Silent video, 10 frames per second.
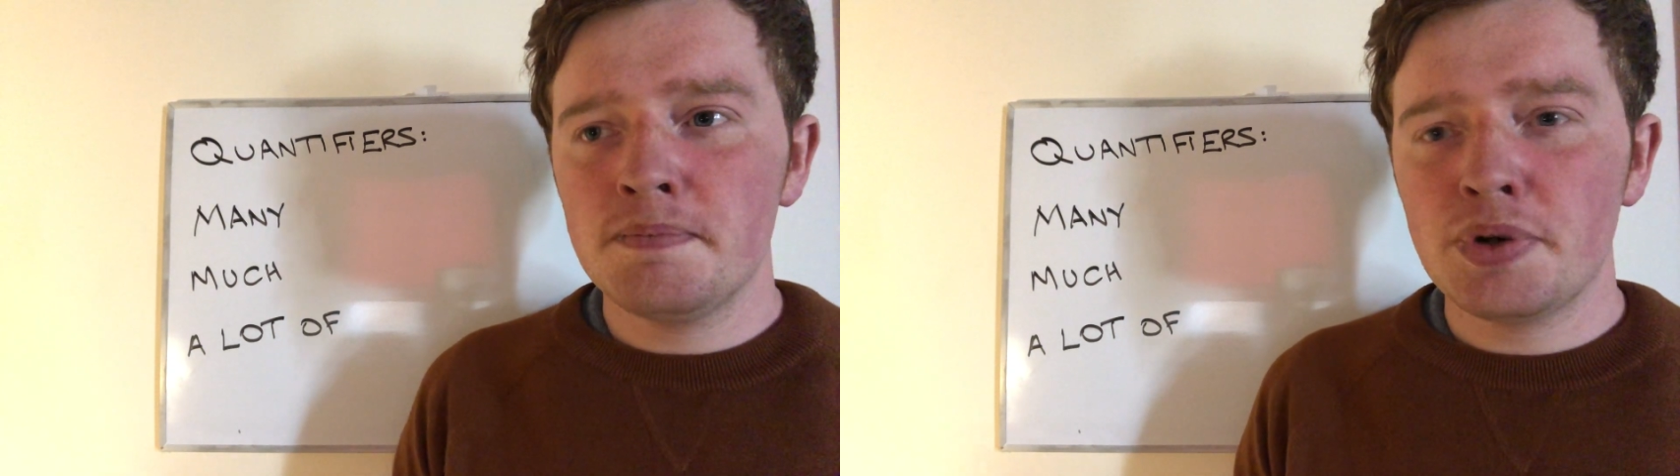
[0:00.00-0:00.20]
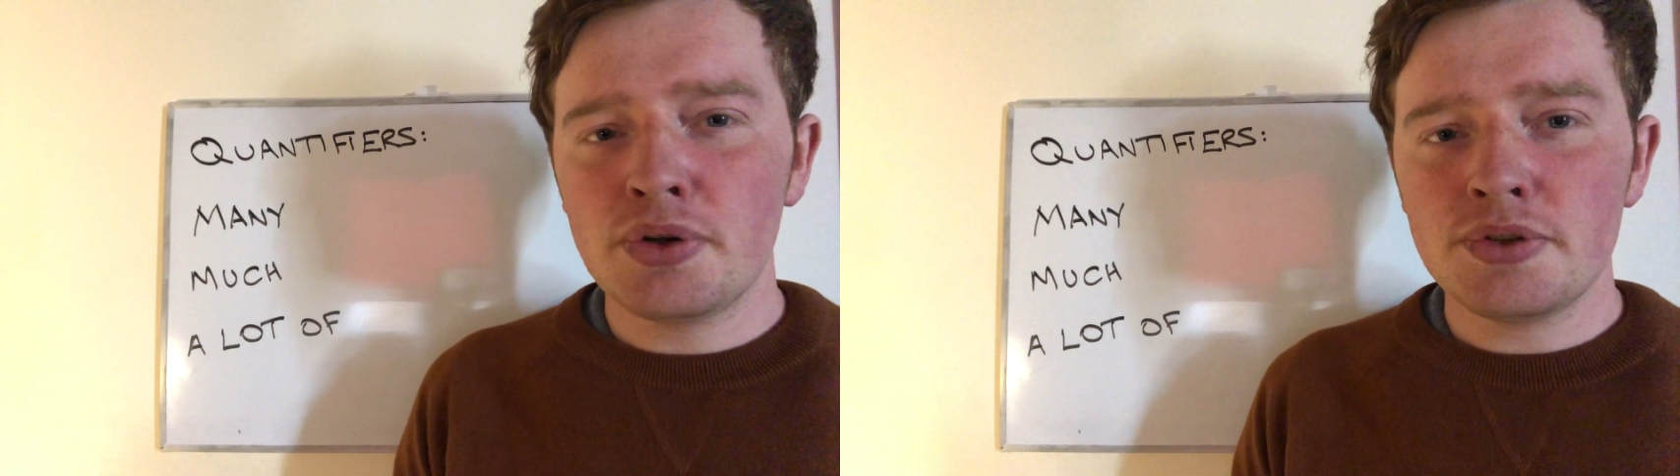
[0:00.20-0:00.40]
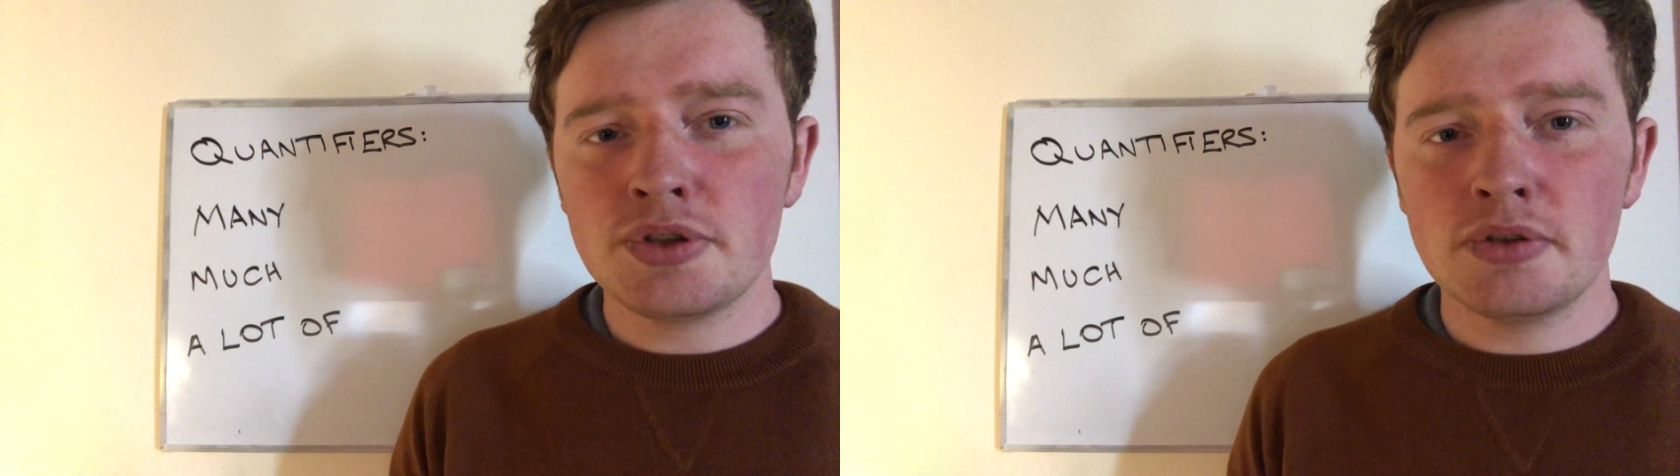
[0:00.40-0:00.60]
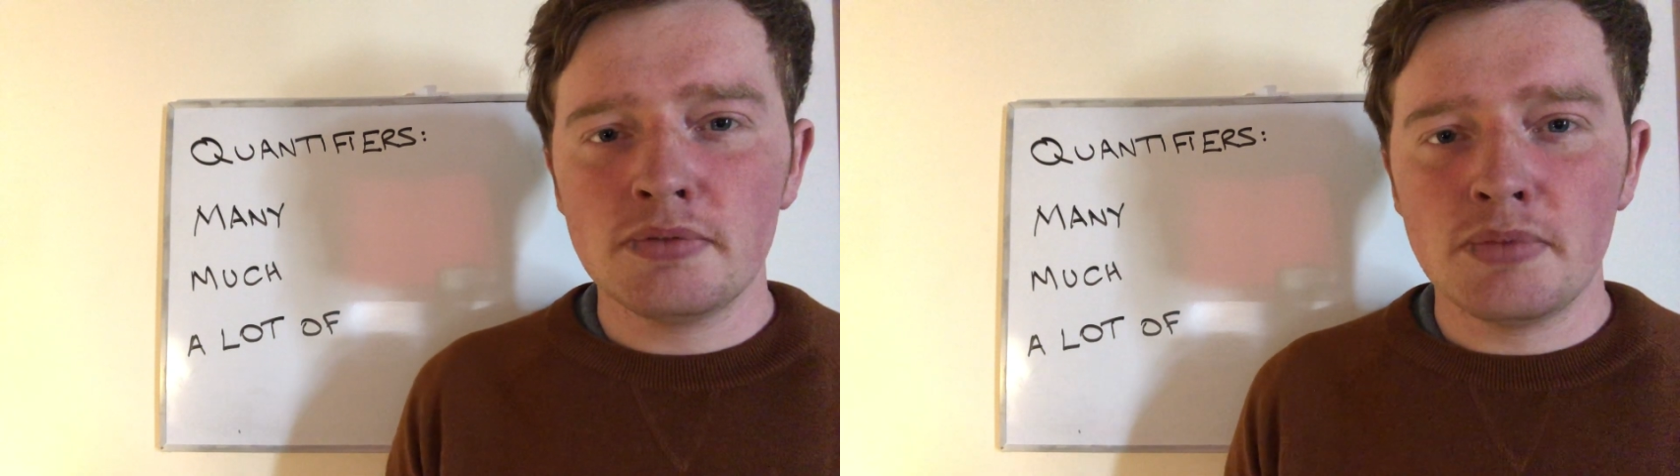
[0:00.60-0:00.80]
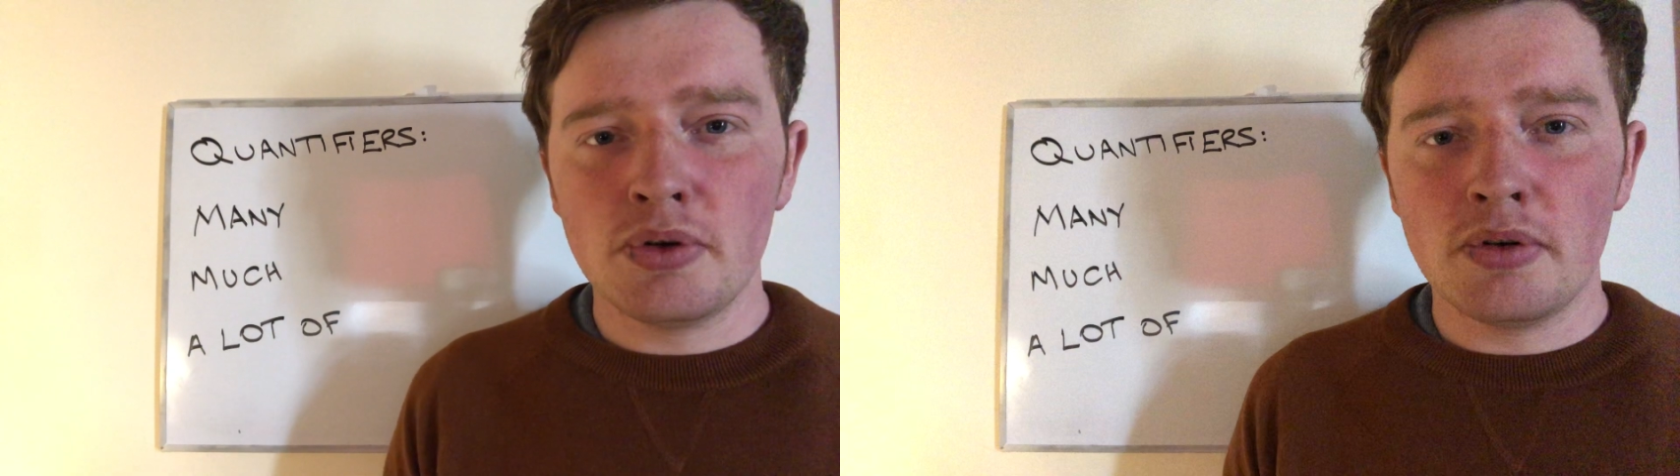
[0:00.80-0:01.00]
but also
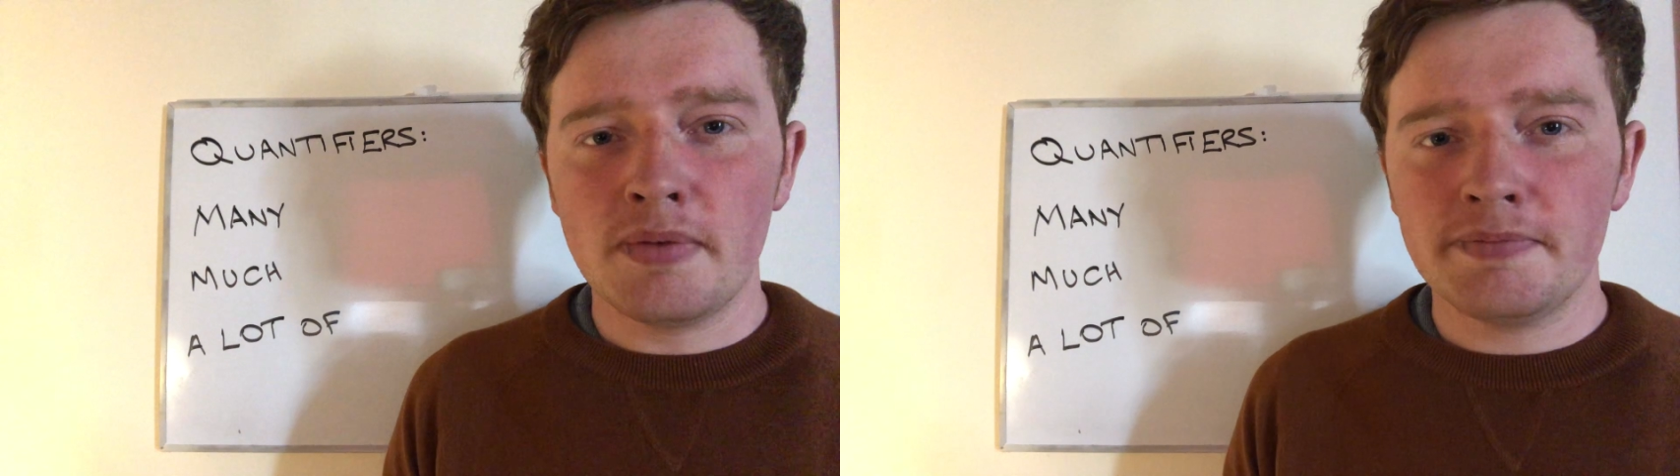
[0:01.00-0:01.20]
more